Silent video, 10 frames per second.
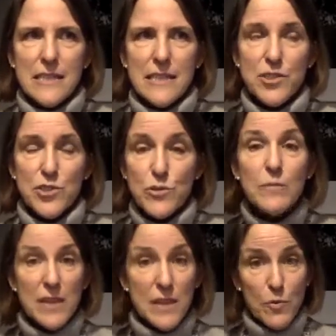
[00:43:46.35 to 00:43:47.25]

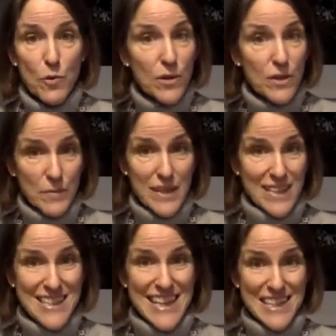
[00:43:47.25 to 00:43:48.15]
extremely important,
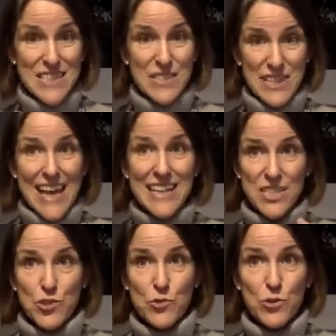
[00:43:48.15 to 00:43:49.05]
because that
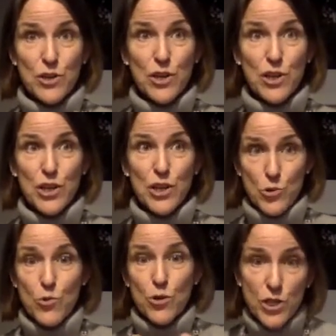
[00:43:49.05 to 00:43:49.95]
is
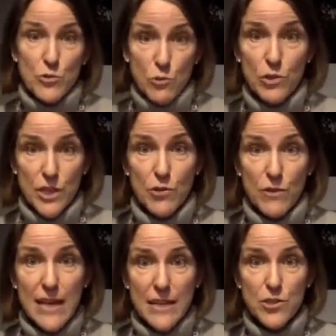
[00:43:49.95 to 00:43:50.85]
you're controlling your end.